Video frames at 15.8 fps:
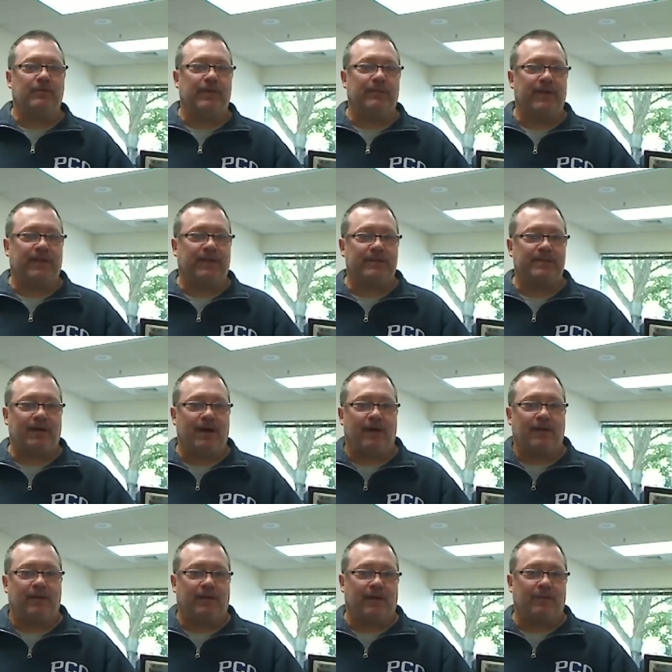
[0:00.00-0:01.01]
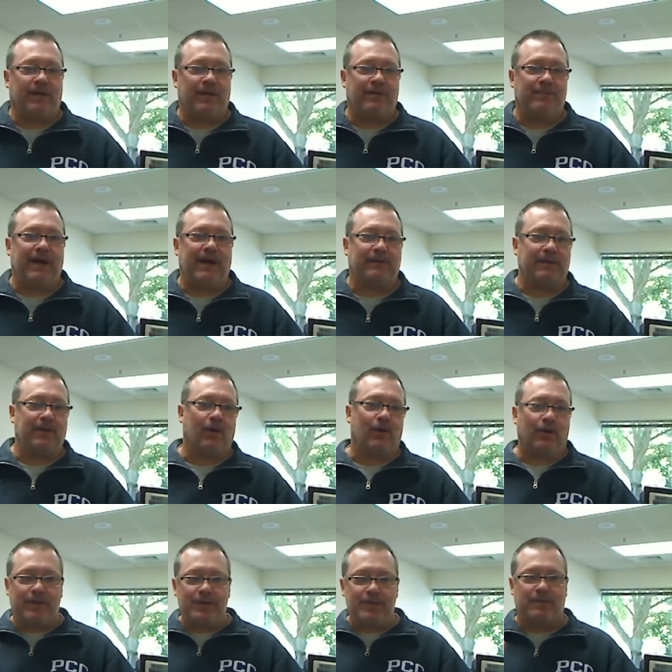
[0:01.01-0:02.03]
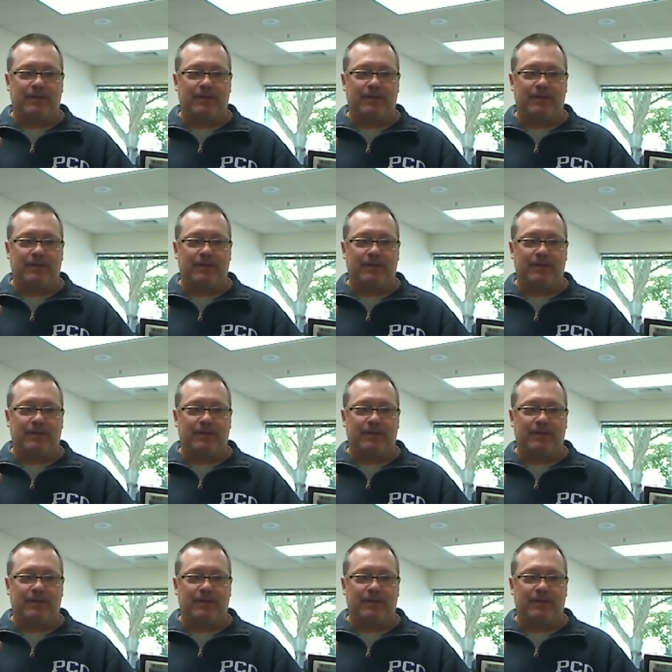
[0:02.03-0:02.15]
And we can talk a little bit about the origin